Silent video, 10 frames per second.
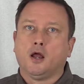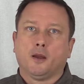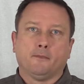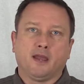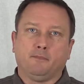
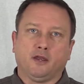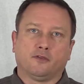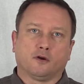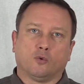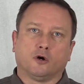Maybe
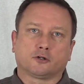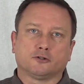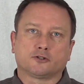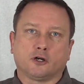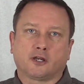their
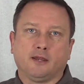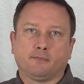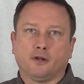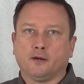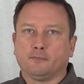workers aren't
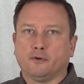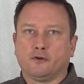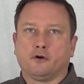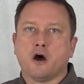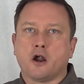keeping up, or
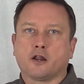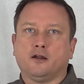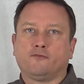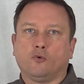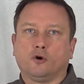there are not
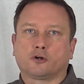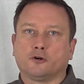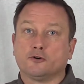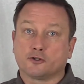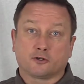enough
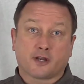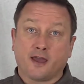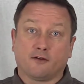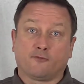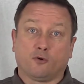workers, or
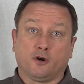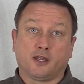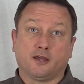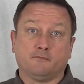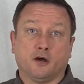can't afford to
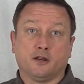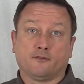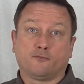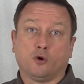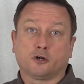get
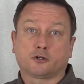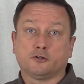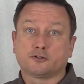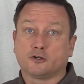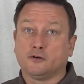enough
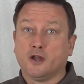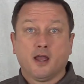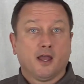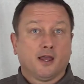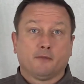workers, or
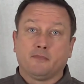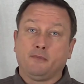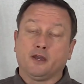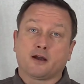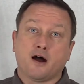
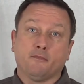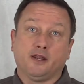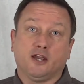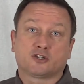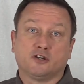maybe a
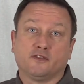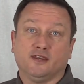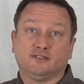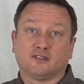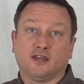combination of
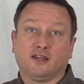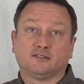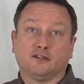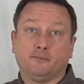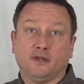these things,
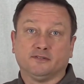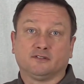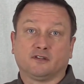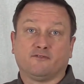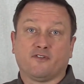and a
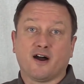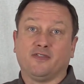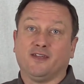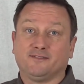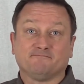business could
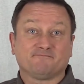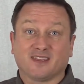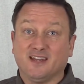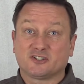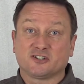find that
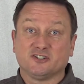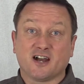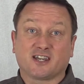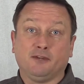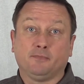it's just
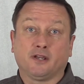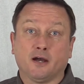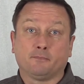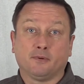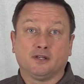not keeping
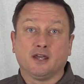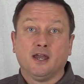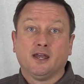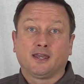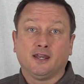up and
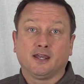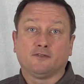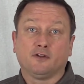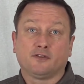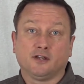getting
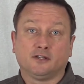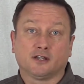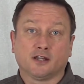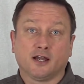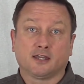everything
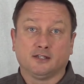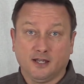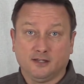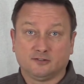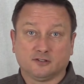done like it
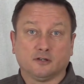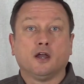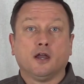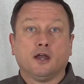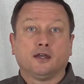needs to
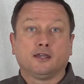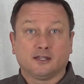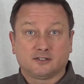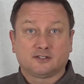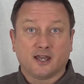
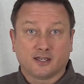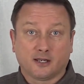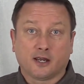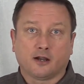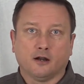get taken
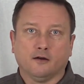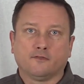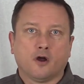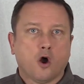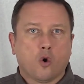care
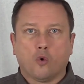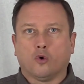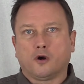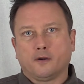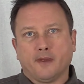of.
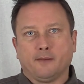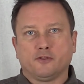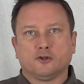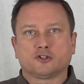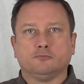Or maybe
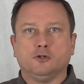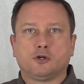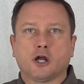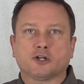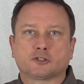there's some new
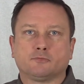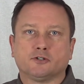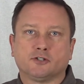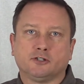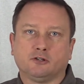
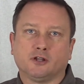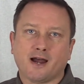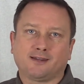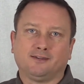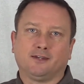customers that you'd
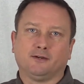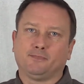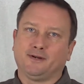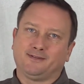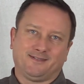like to get,
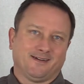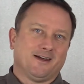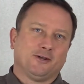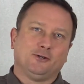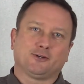but
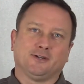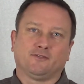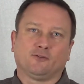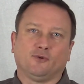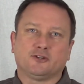you can
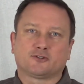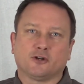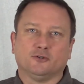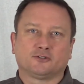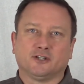never reach
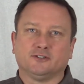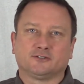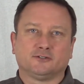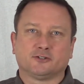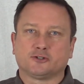those because
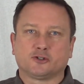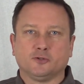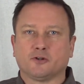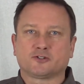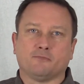they're just
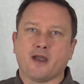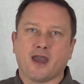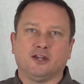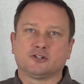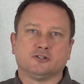too much to
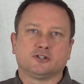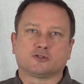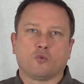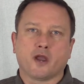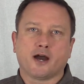manage and
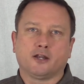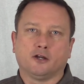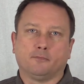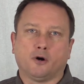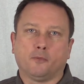just way out of
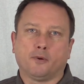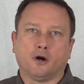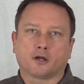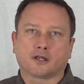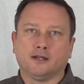your
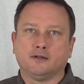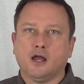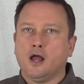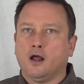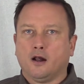ballpark. And
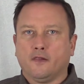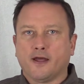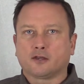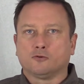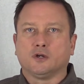
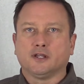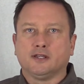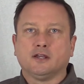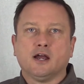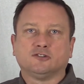that can
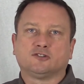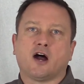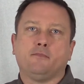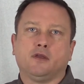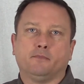really
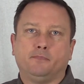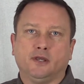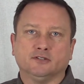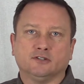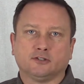stymie a
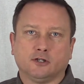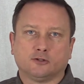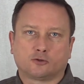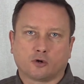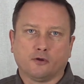business in
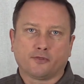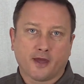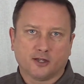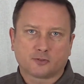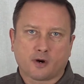its growth
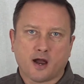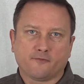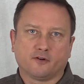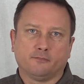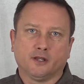and its
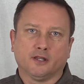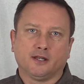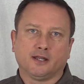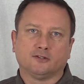profitability.